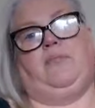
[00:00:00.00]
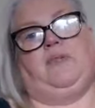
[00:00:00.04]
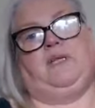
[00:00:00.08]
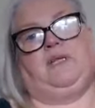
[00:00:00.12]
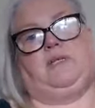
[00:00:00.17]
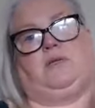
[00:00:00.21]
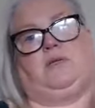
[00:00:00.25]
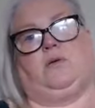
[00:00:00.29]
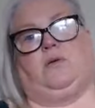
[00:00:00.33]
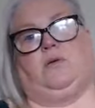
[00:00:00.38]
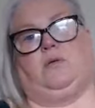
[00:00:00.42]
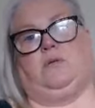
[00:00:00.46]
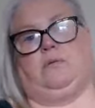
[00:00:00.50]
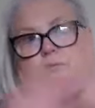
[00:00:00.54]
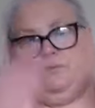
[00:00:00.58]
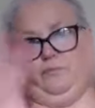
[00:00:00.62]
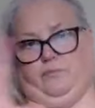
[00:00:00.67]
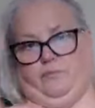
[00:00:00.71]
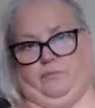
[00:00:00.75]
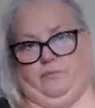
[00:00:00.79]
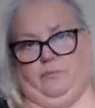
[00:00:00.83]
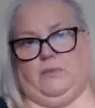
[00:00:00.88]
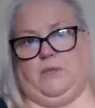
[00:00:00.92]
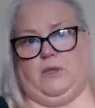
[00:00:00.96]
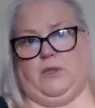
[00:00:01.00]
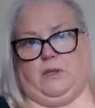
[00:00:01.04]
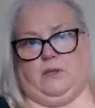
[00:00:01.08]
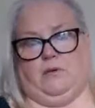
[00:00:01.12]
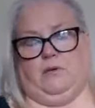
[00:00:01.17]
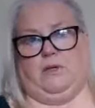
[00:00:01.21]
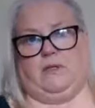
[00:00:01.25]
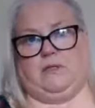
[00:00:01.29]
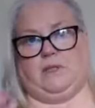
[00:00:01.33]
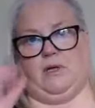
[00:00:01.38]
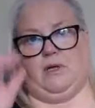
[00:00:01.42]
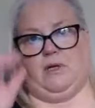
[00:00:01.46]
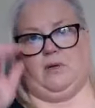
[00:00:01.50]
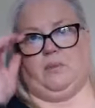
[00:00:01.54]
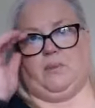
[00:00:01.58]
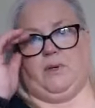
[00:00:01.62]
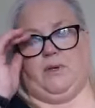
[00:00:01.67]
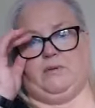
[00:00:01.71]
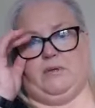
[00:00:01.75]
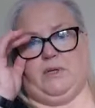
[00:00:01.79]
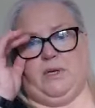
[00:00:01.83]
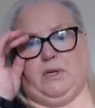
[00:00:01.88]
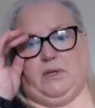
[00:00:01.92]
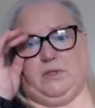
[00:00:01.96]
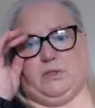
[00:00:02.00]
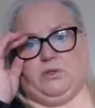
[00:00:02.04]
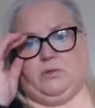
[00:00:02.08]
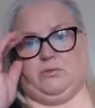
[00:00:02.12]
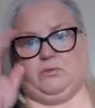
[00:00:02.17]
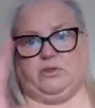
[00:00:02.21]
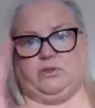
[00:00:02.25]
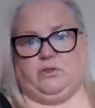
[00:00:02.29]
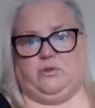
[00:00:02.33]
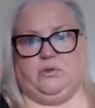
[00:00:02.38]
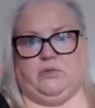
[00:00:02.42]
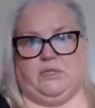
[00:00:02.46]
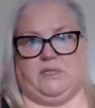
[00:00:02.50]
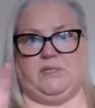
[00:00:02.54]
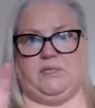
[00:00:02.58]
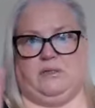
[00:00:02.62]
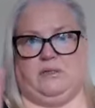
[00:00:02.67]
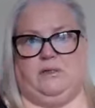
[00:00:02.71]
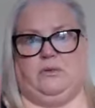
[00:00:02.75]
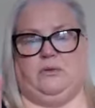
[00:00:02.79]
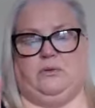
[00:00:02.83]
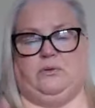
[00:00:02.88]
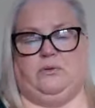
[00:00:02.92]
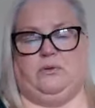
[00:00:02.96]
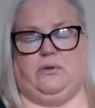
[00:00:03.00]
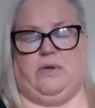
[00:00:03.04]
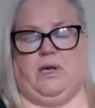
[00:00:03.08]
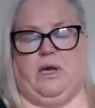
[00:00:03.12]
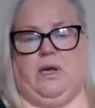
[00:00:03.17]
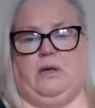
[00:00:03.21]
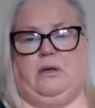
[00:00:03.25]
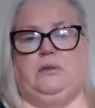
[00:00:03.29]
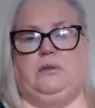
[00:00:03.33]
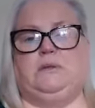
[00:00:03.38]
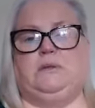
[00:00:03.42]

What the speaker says: So there is help out there. Don't do this alone, okay?